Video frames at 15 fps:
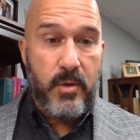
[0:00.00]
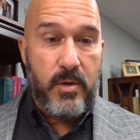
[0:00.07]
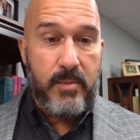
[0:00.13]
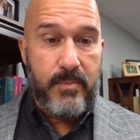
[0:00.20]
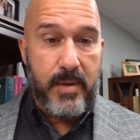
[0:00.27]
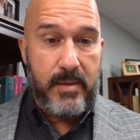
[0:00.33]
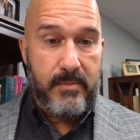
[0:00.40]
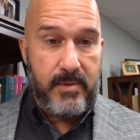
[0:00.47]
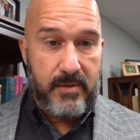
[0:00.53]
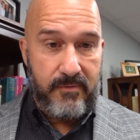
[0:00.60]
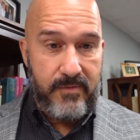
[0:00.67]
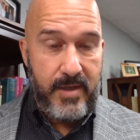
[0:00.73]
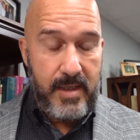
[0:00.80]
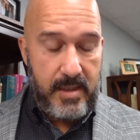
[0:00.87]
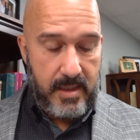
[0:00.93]
who had been
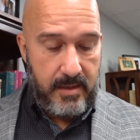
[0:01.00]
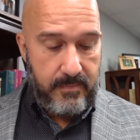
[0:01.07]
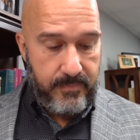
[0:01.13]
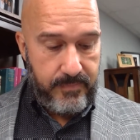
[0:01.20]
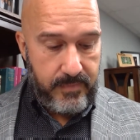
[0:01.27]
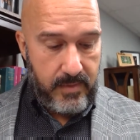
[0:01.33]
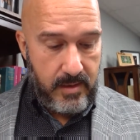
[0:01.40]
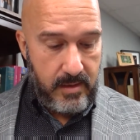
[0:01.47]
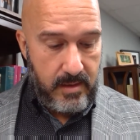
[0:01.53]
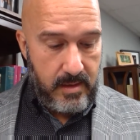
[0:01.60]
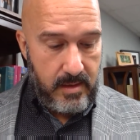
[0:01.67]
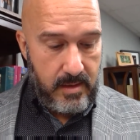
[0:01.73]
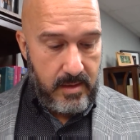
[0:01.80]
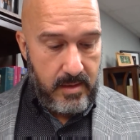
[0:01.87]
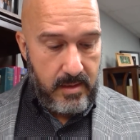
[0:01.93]
defeated,
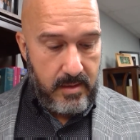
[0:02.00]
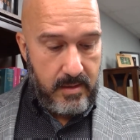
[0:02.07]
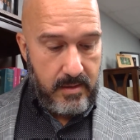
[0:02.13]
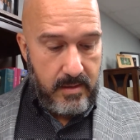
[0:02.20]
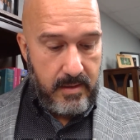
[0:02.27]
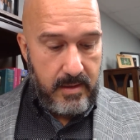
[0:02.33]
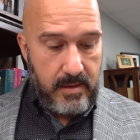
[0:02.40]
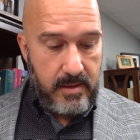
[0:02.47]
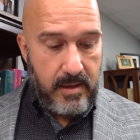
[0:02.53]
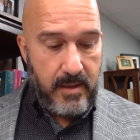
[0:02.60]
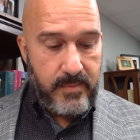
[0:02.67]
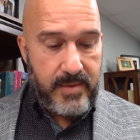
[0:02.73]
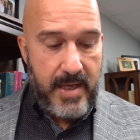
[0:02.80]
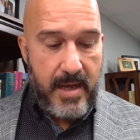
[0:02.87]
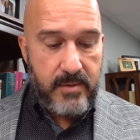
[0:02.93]

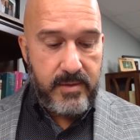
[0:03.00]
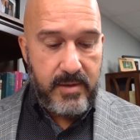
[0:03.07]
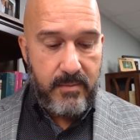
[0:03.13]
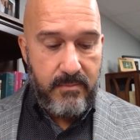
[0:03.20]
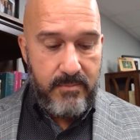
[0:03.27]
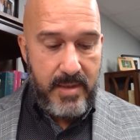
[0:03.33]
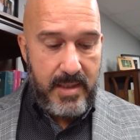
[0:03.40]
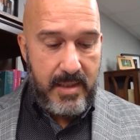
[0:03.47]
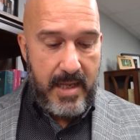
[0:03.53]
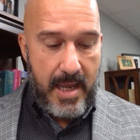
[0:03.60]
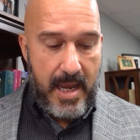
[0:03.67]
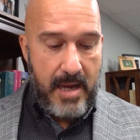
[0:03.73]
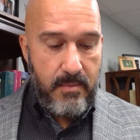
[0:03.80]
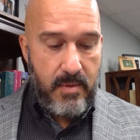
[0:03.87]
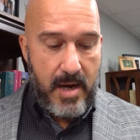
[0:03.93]
comes out to meet
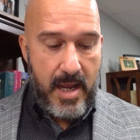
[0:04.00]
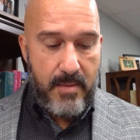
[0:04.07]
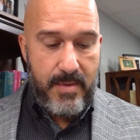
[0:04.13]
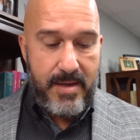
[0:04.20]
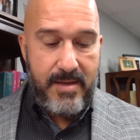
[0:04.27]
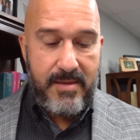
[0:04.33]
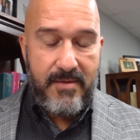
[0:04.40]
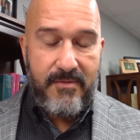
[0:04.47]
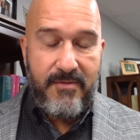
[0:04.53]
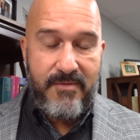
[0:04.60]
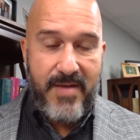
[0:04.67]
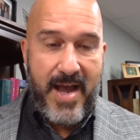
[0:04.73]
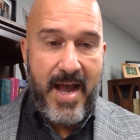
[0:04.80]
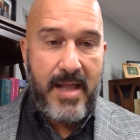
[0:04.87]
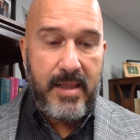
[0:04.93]
Abraham in the
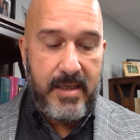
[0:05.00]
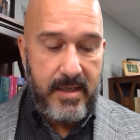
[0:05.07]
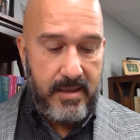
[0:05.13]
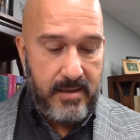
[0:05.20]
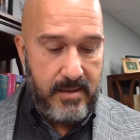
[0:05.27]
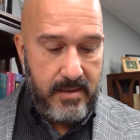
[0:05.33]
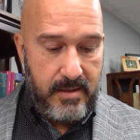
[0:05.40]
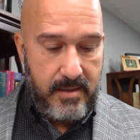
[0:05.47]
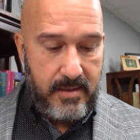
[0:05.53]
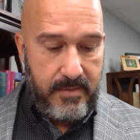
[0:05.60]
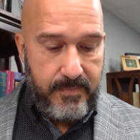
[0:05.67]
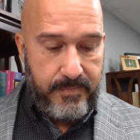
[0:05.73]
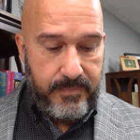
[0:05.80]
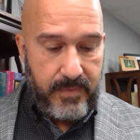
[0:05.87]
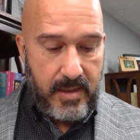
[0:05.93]
valley
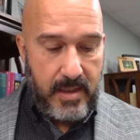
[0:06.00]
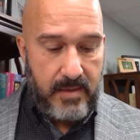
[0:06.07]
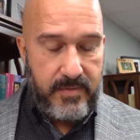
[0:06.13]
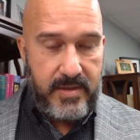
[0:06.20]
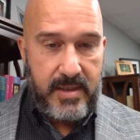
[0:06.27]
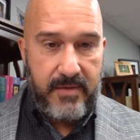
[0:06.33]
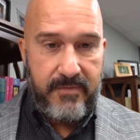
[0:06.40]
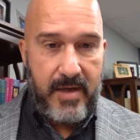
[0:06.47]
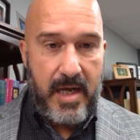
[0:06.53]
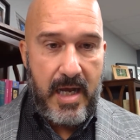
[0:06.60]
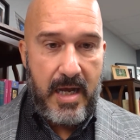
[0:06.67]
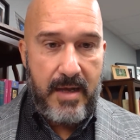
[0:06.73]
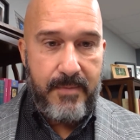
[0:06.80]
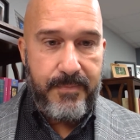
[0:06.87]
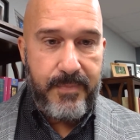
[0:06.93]
of
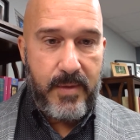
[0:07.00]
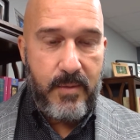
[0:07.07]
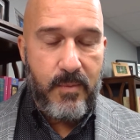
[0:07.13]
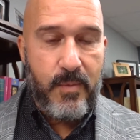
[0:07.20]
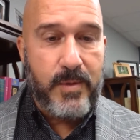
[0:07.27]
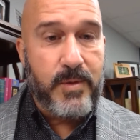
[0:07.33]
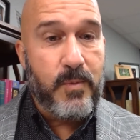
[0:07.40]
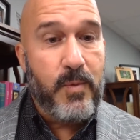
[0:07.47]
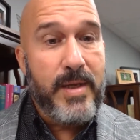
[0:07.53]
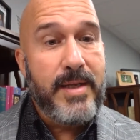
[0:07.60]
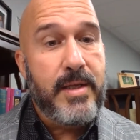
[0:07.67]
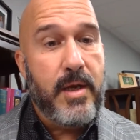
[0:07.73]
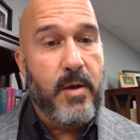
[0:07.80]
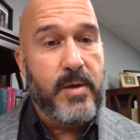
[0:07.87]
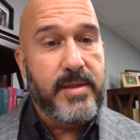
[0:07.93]
Shaveh, which we
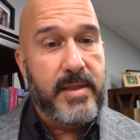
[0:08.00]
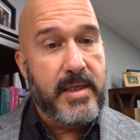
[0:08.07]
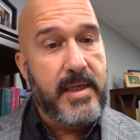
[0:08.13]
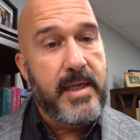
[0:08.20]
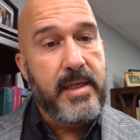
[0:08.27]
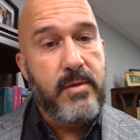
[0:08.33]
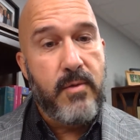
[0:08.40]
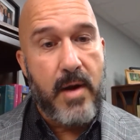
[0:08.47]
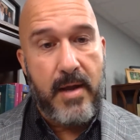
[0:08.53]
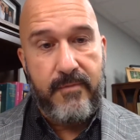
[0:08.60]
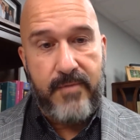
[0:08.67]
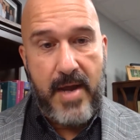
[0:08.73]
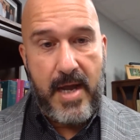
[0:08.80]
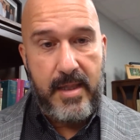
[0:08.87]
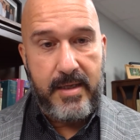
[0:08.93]
know as the Kidron
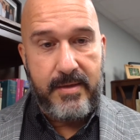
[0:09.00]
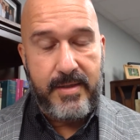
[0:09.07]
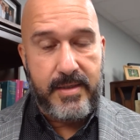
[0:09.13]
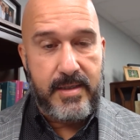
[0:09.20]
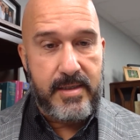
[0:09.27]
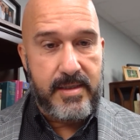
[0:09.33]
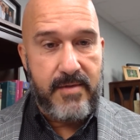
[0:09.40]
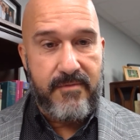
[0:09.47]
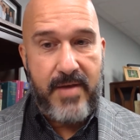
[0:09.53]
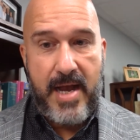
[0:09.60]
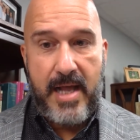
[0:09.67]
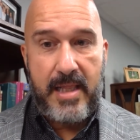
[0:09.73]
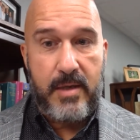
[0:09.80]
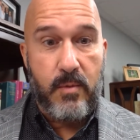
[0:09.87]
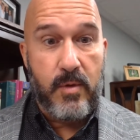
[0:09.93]
Valley. This is the
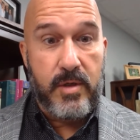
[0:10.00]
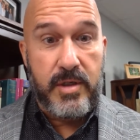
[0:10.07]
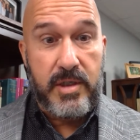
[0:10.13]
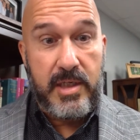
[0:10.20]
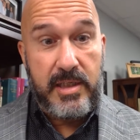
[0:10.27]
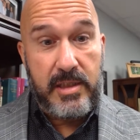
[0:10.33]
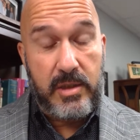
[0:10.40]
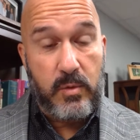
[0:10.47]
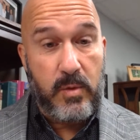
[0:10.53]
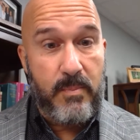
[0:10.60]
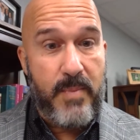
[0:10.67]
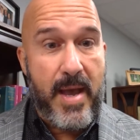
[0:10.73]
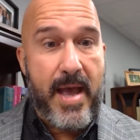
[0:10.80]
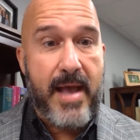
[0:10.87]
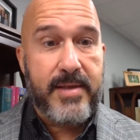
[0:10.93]
valley where Jesus
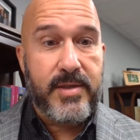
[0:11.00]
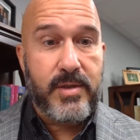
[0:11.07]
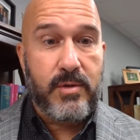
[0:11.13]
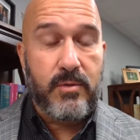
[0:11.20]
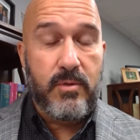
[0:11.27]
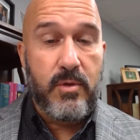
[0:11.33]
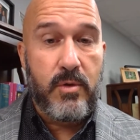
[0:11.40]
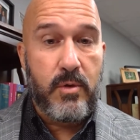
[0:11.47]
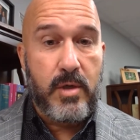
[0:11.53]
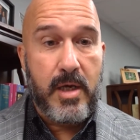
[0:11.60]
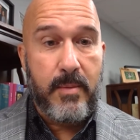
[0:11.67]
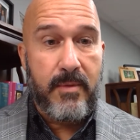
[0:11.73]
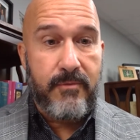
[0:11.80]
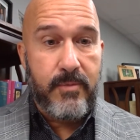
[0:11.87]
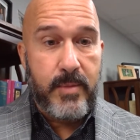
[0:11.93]
would pass through
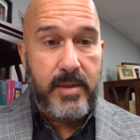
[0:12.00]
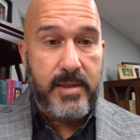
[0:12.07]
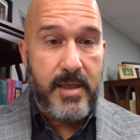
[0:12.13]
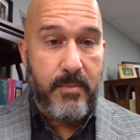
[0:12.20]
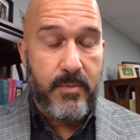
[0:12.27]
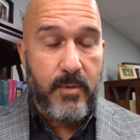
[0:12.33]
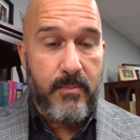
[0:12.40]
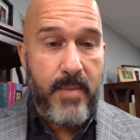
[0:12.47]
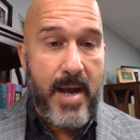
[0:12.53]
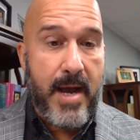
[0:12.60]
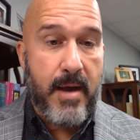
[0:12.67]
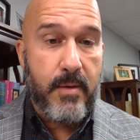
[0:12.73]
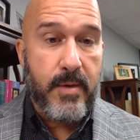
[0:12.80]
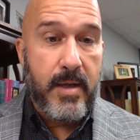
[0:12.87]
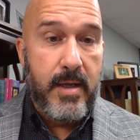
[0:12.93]
coming from the Temple
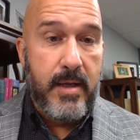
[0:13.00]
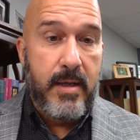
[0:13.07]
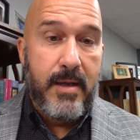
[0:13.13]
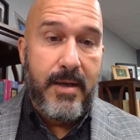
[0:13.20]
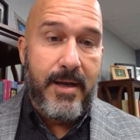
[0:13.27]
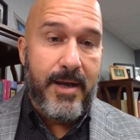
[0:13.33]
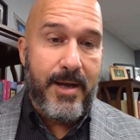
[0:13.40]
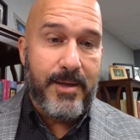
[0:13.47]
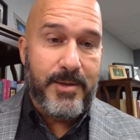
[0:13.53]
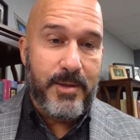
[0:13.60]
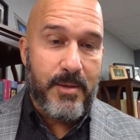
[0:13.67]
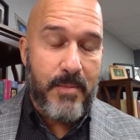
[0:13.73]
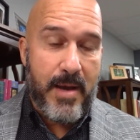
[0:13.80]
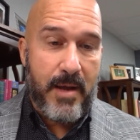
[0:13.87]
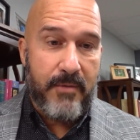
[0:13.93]
Mount uh, to
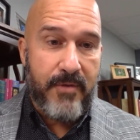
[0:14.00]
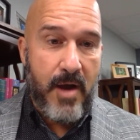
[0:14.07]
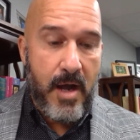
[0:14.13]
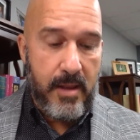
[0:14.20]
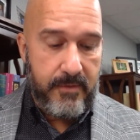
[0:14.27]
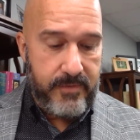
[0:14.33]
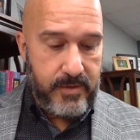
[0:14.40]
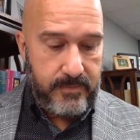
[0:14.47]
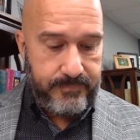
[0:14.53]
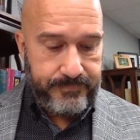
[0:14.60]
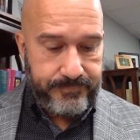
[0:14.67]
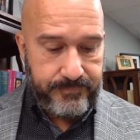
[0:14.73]
the Mount of Olives.